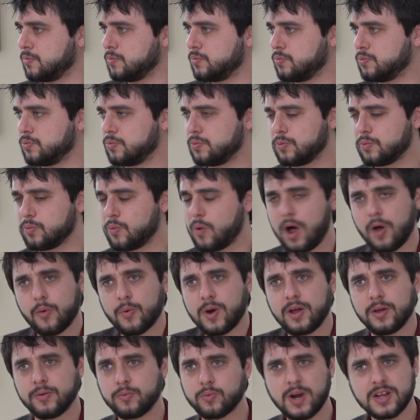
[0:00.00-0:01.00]
while
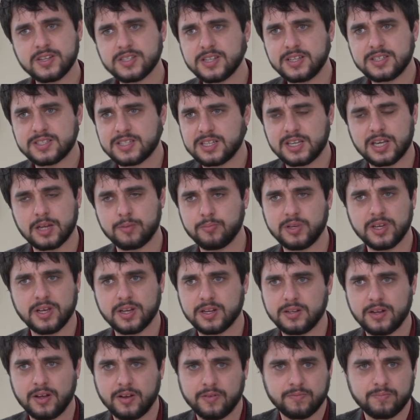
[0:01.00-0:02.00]
residency can be
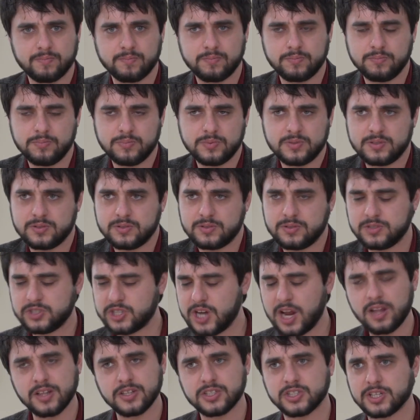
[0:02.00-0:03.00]
a
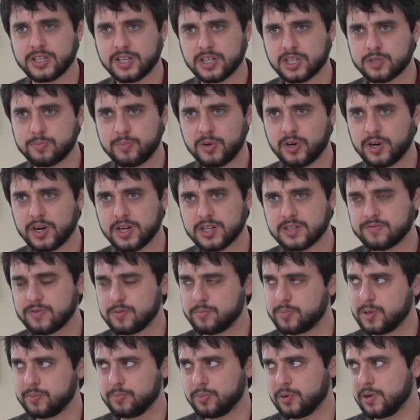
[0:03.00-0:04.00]
challenging experience
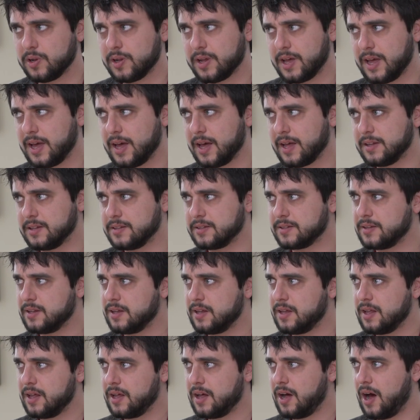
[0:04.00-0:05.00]
for people, and
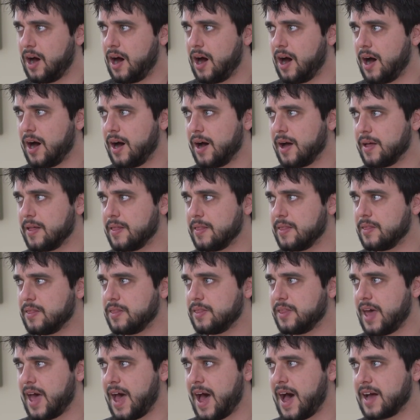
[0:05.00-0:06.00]

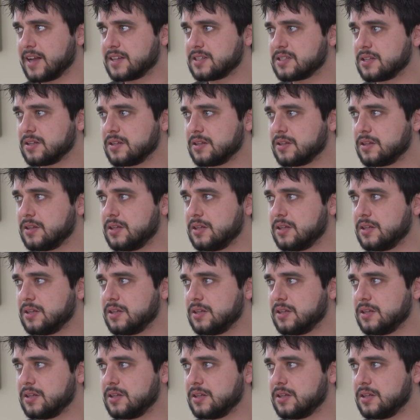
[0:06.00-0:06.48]
that